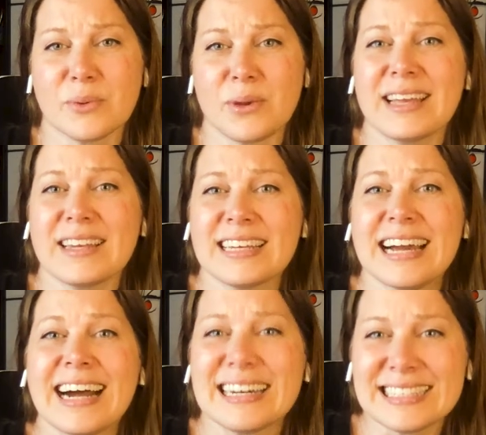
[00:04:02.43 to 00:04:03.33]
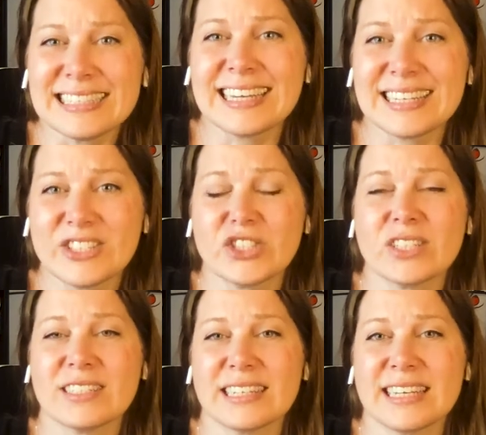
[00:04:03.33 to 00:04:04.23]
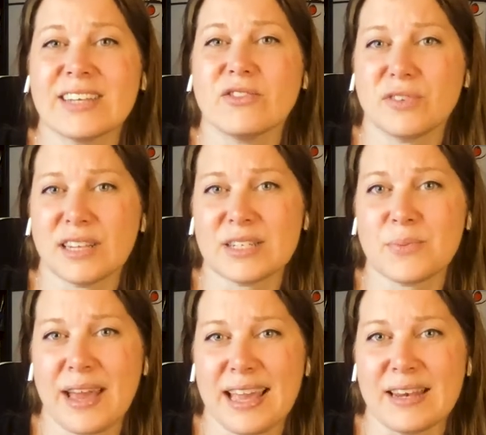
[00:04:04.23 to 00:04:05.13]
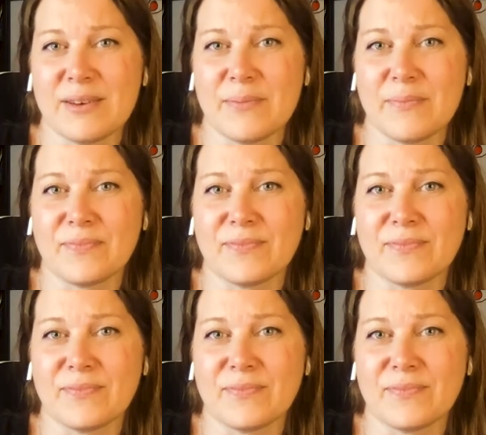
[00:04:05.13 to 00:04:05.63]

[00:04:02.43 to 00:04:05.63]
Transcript: We can unintentionally inflict pain.